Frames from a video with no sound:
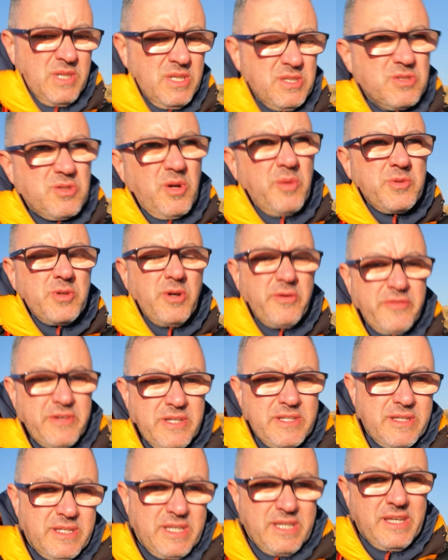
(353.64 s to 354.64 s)
stopped off
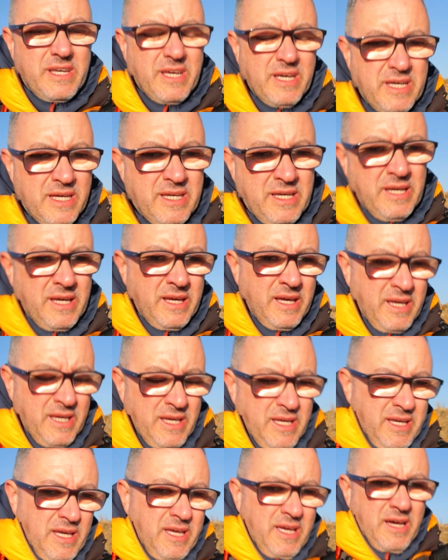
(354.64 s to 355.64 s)
in the
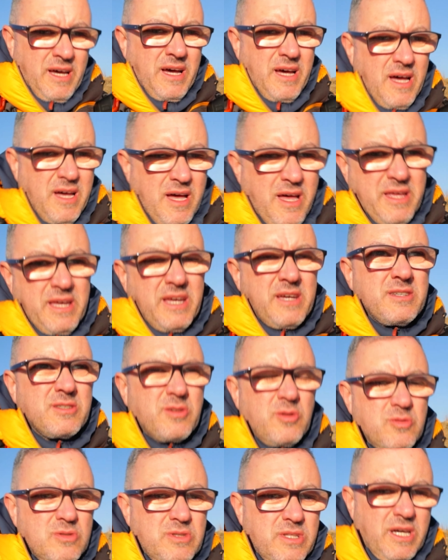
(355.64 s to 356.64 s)
I think it's
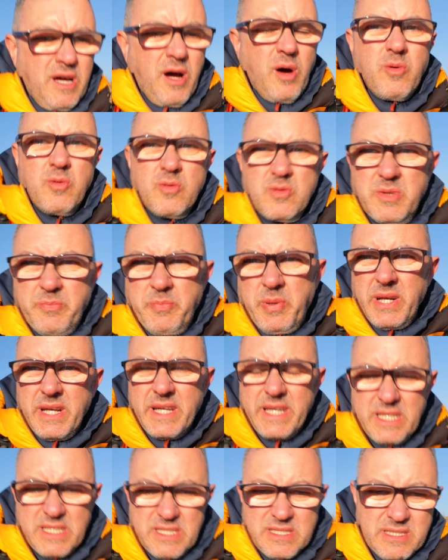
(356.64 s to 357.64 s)
called the Old
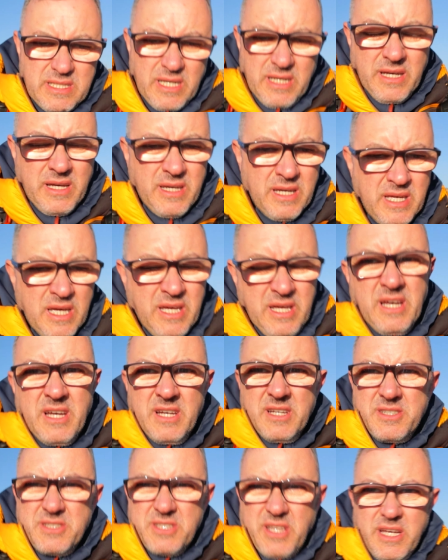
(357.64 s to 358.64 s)
Police
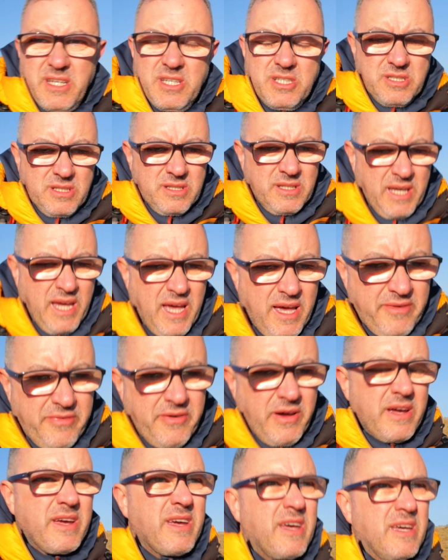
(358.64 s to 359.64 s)
Station
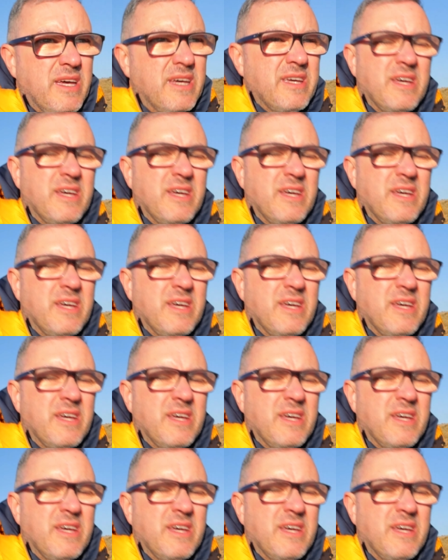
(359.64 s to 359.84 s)
Cafe.